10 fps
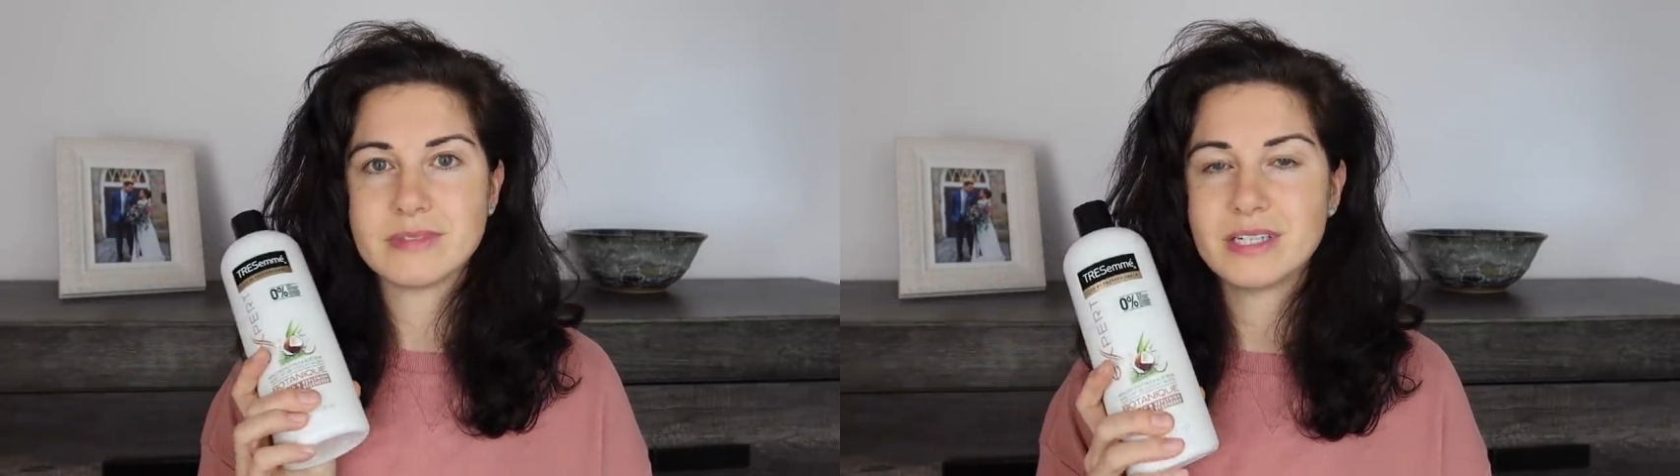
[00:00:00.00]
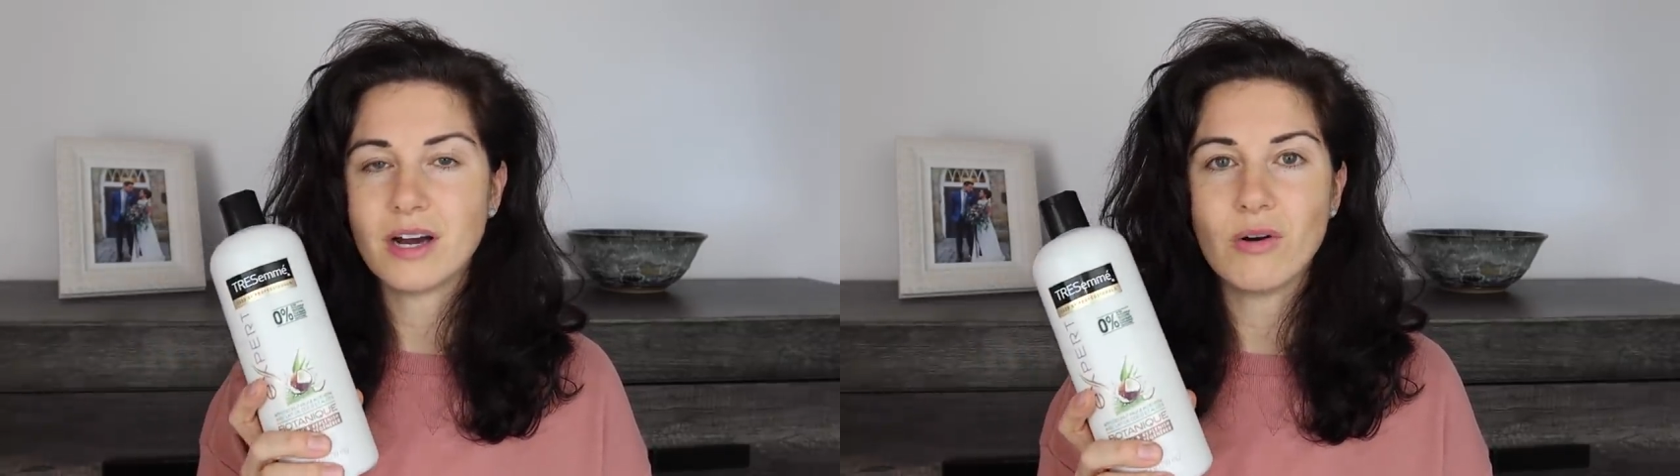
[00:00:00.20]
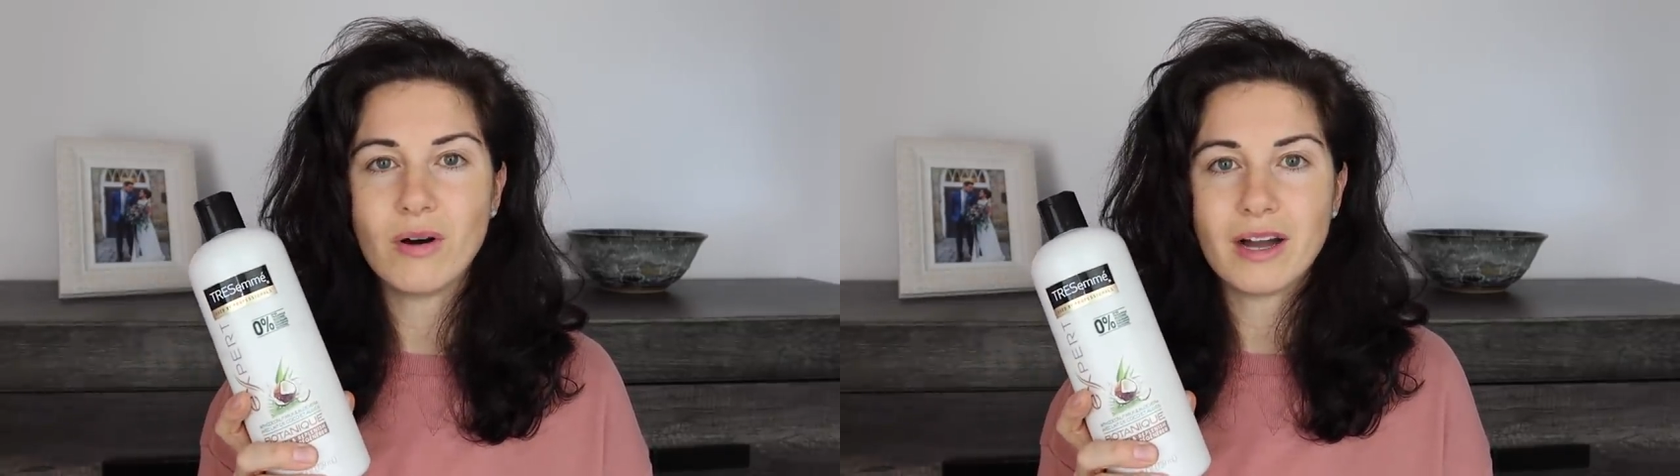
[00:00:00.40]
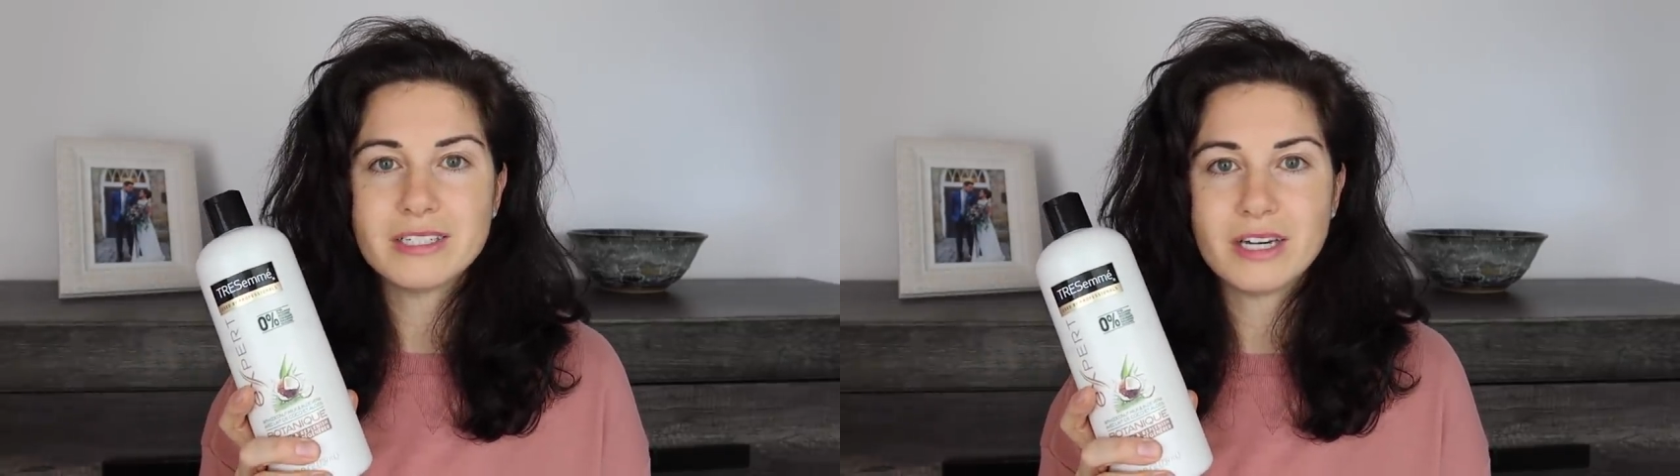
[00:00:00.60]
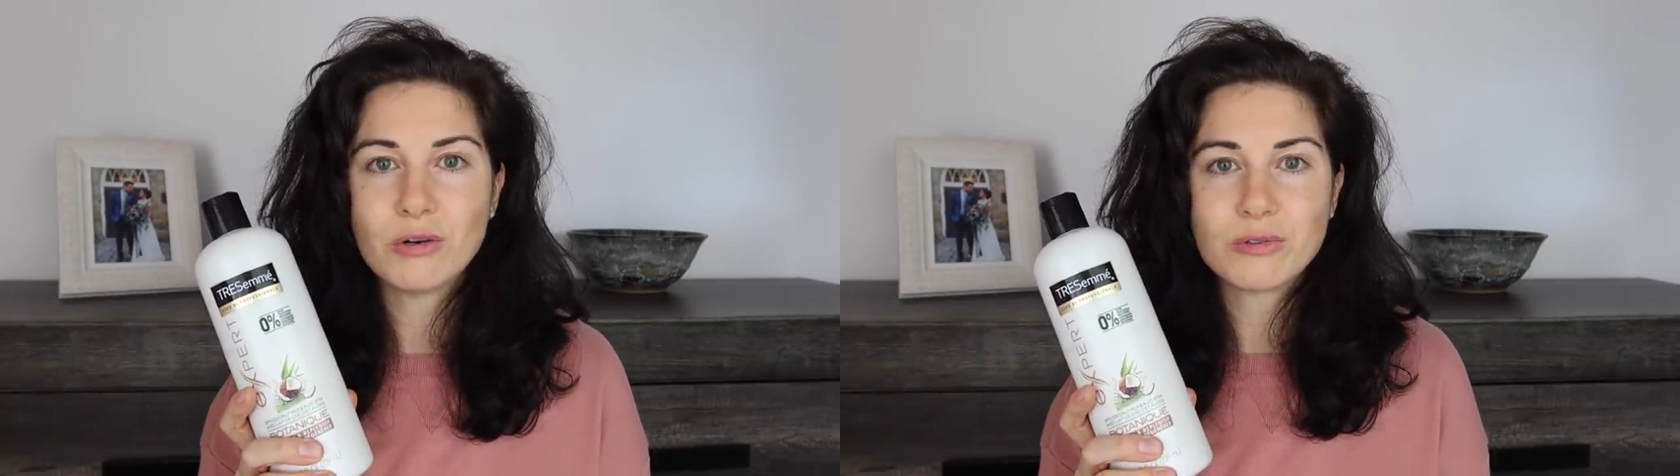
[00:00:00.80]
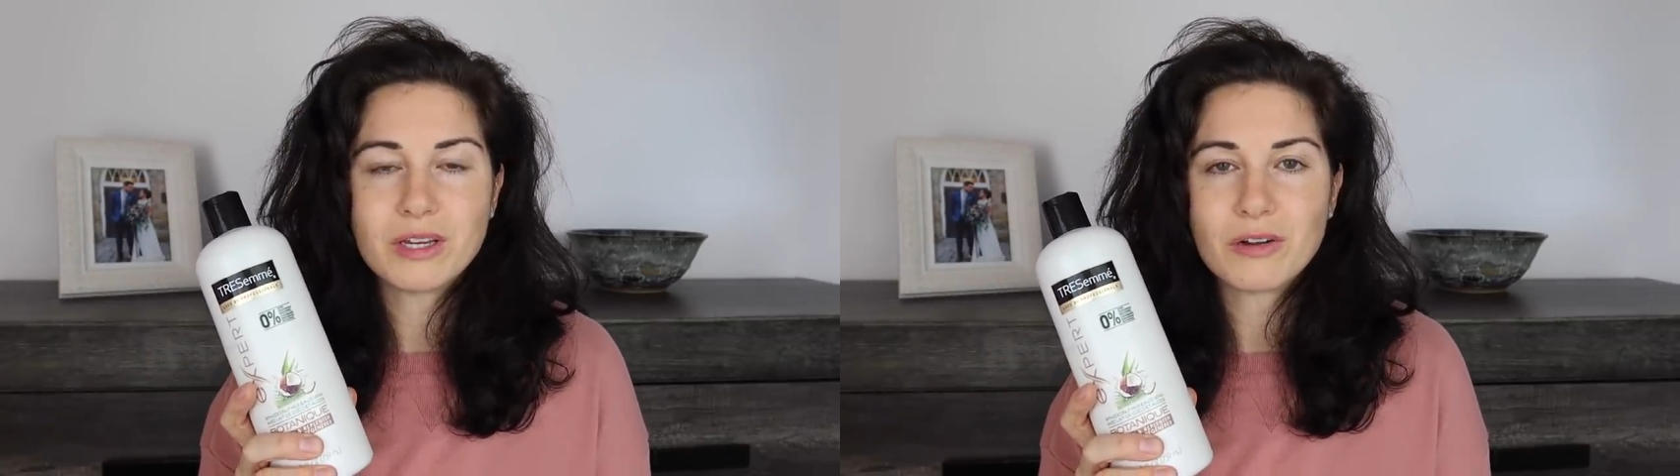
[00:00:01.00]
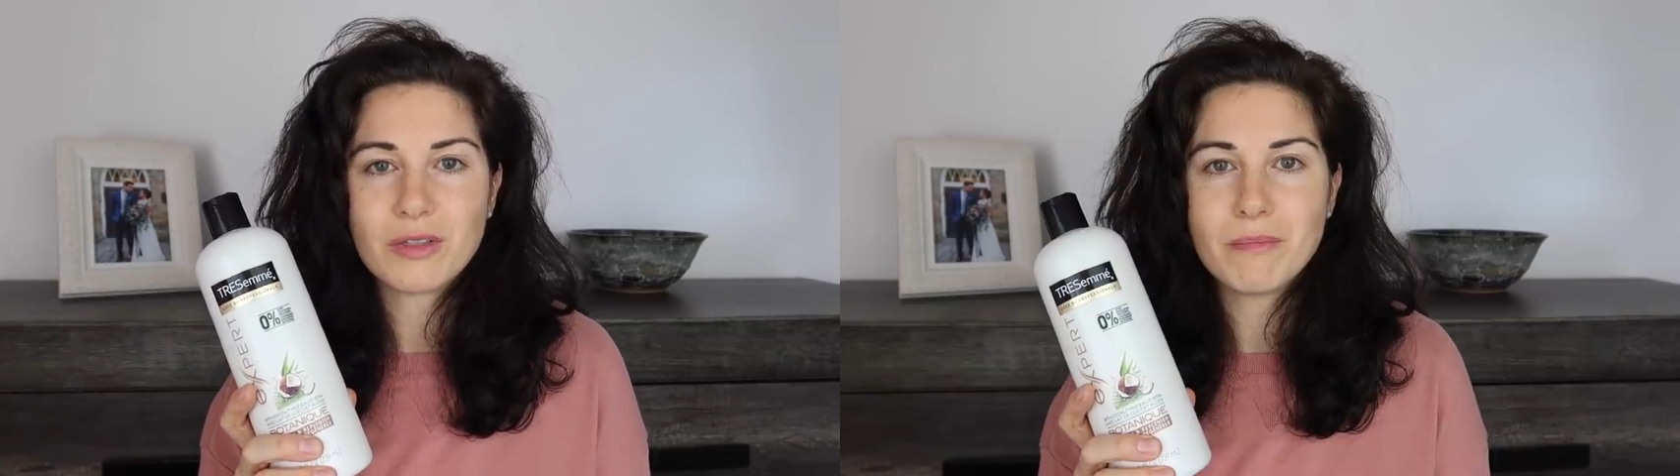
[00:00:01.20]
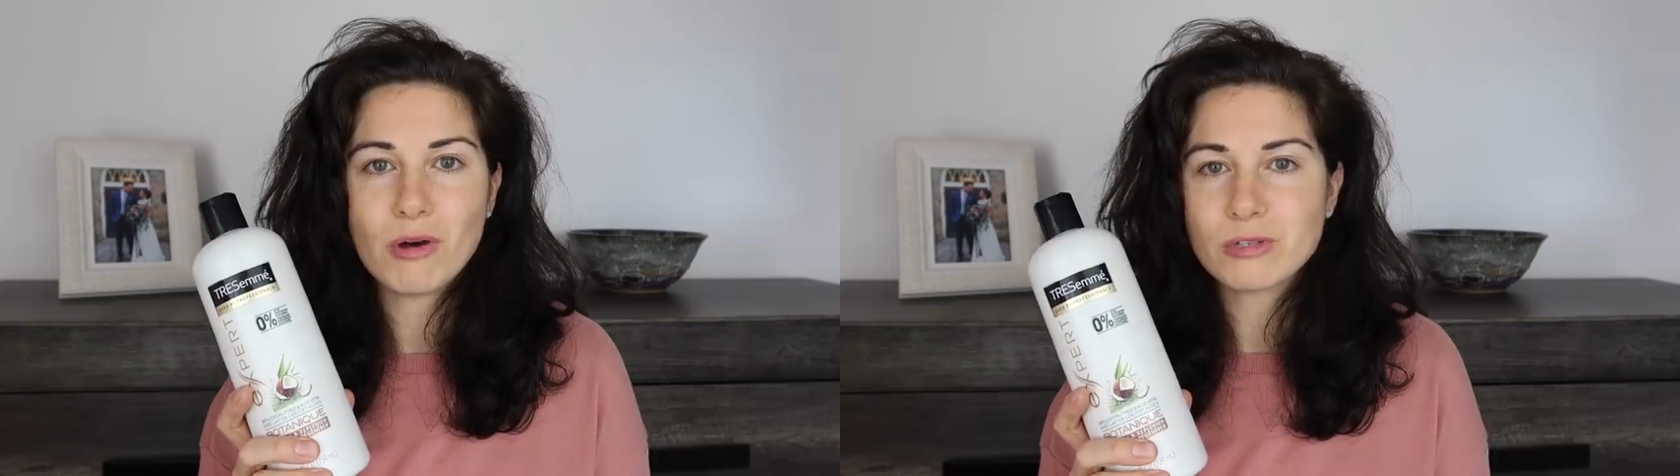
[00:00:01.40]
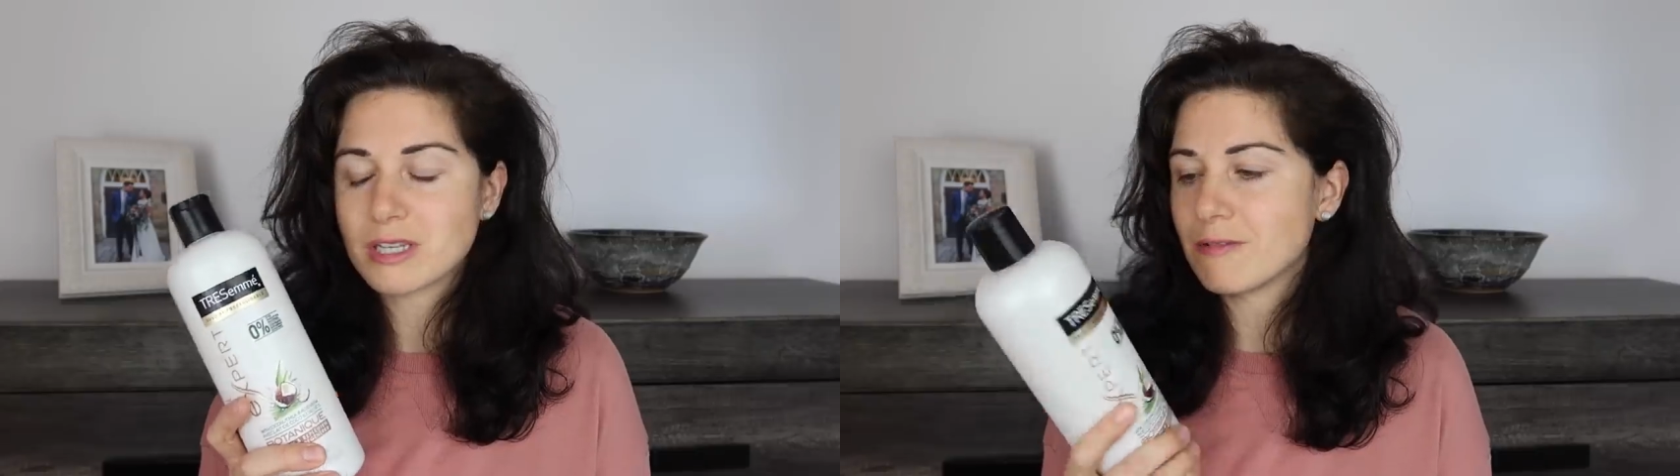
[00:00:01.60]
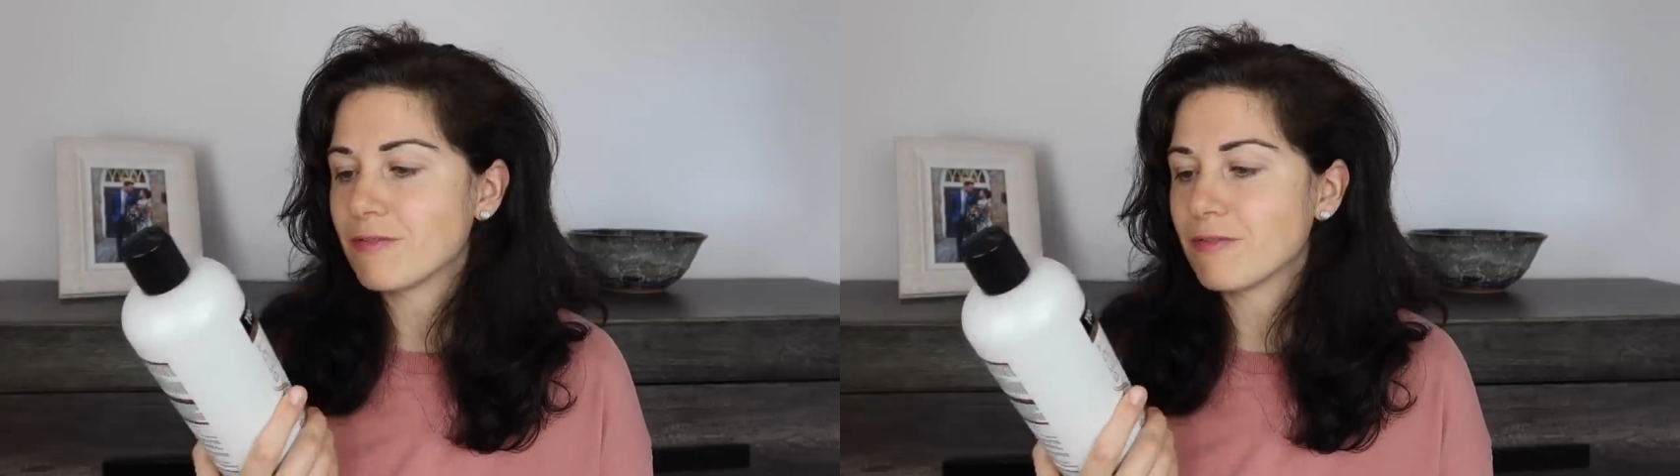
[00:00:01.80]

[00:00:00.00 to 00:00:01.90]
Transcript: you know, I doubt they're the most